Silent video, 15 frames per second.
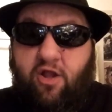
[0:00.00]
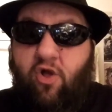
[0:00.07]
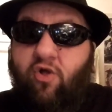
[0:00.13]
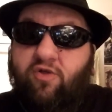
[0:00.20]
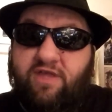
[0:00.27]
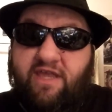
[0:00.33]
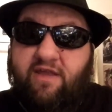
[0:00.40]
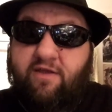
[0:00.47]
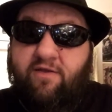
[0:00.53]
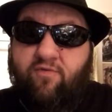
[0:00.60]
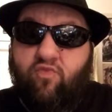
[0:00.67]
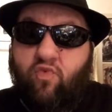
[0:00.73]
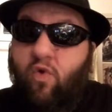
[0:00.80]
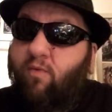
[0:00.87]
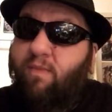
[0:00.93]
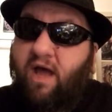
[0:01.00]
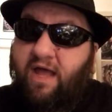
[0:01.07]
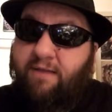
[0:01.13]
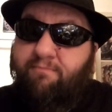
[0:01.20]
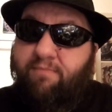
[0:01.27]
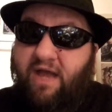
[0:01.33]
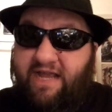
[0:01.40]
hulking
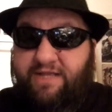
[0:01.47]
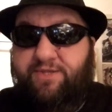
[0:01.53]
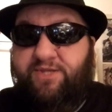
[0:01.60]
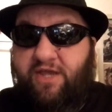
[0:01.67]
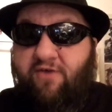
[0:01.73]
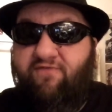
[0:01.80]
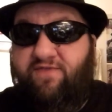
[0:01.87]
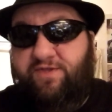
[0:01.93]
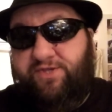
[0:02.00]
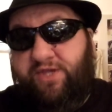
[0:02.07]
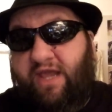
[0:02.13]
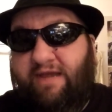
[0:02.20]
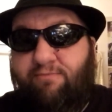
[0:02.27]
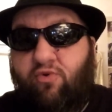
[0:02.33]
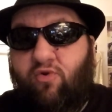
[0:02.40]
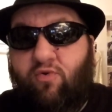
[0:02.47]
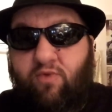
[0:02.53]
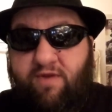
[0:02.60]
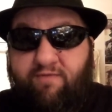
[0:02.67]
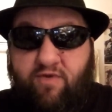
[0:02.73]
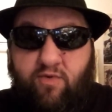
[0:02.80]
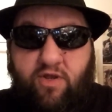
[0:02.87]
robot by itself, the cyborg,
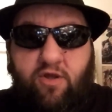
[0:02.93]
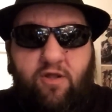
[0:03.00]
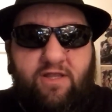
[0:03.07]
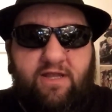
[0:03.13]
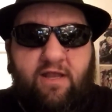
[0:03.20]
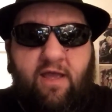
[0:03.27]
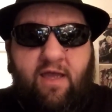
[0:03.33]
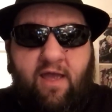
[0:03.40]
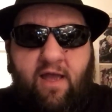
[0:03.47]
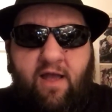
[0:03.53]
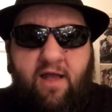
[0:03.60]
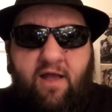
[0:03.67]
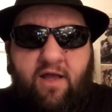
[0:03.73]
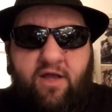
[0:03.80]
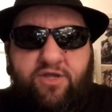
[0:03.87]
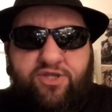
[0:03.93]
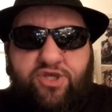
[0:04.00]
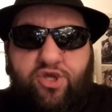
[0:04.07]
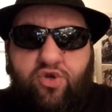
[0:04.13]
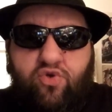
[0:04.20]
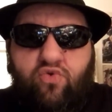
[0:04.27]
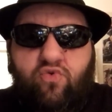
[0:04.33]
whatever you want to call it,
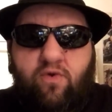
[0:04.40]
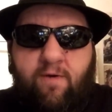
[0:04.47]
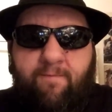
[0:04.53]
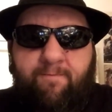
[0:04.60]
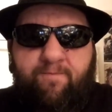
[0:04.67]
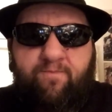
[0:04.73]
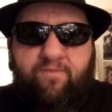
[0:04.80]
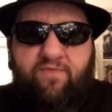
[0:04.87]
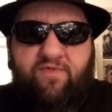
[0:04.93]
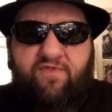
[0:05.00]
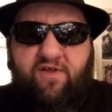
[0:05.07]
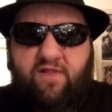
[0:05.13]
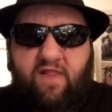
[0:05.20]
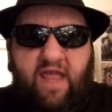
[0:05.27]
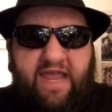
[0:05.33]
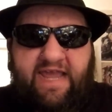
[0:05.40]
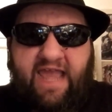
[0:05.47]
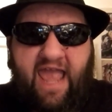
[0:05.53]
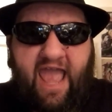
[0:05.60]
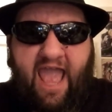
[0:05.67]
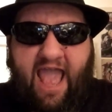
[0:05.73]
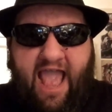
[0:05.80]
to the
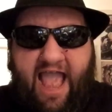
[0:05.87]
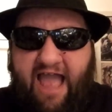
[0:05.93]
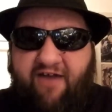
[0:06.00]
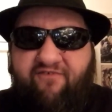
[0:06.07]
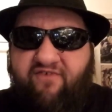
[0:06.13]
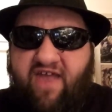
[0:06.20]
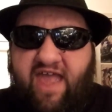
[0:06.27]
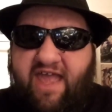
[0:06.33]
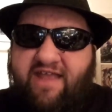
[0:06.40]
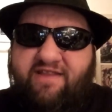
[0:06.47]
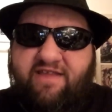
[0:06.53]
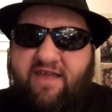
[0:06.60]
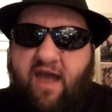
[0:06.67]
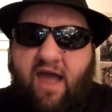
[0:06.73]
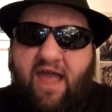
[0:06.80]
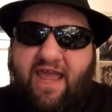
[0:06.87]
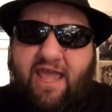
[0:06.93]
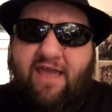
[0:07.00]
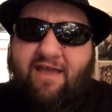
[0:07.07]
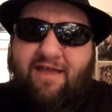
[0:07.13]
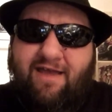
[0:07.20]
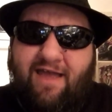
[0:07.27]
like half head guy
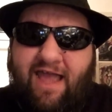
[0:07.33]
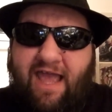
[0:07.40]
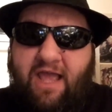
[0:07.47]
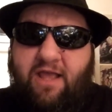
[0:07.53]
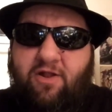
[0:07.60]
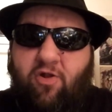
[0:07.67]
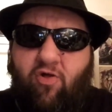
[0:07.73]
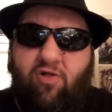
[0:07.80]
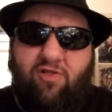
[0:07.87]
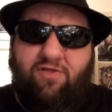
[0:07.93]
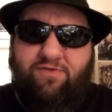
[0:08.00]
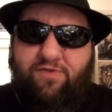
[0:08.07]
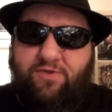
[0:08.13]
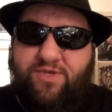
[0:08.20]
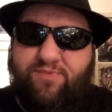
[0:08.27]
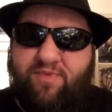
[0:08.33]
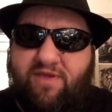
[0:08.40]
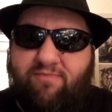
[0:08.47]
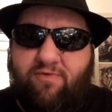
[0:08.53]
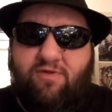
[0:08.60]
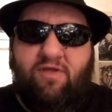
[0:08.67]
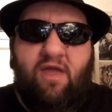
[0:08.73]
and all of those
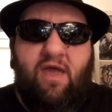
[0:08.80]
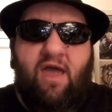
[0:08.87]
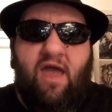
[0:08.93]
people,